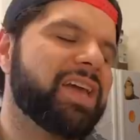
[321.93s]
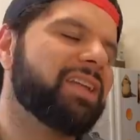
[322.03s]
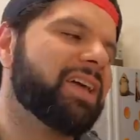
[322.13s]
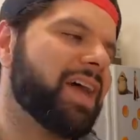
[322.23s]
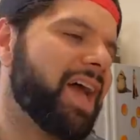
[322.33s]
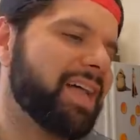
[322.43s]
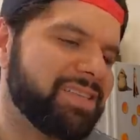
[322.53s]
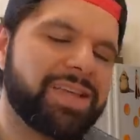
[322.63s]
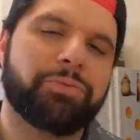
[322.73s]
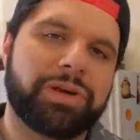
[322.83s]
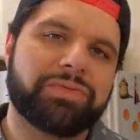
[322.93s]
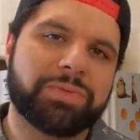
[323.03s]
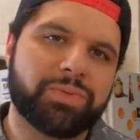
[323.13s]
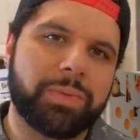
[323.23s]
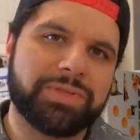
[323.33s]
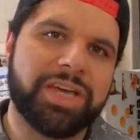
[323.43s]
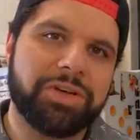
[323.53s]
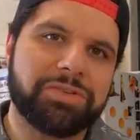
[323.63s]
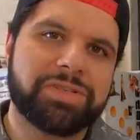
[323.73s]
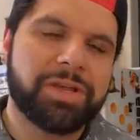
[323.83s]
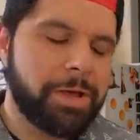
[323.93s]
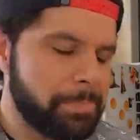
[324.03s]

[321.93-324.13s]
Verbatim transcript: and I had to get rid of some sweet potatoes.